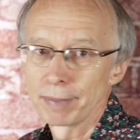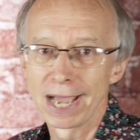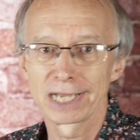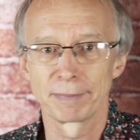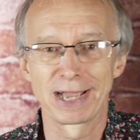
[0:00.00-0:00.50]

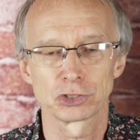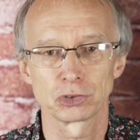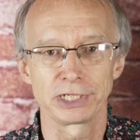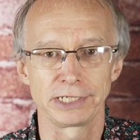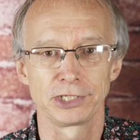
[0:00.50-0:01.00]
PAG
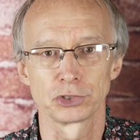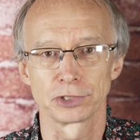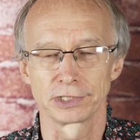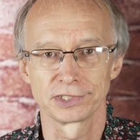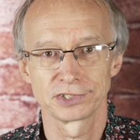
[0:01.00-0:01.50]
battery here
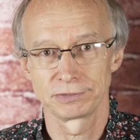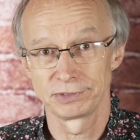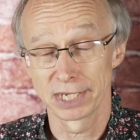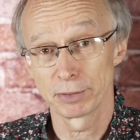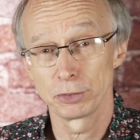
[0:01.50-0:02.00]
during this
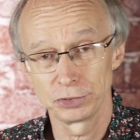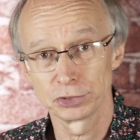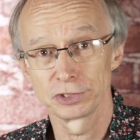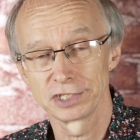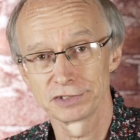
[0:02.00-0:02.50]
demo and
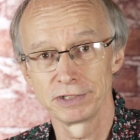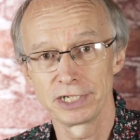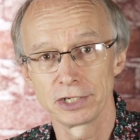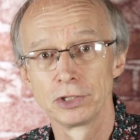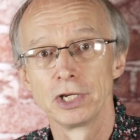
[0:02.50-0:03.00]
during this
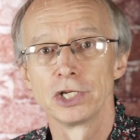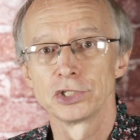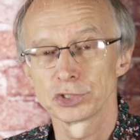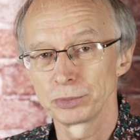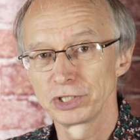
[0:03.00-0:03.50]
video,
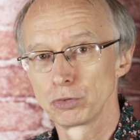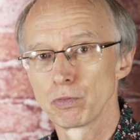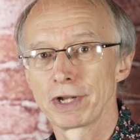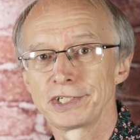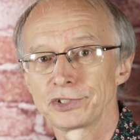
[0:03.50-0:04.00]
so we can run it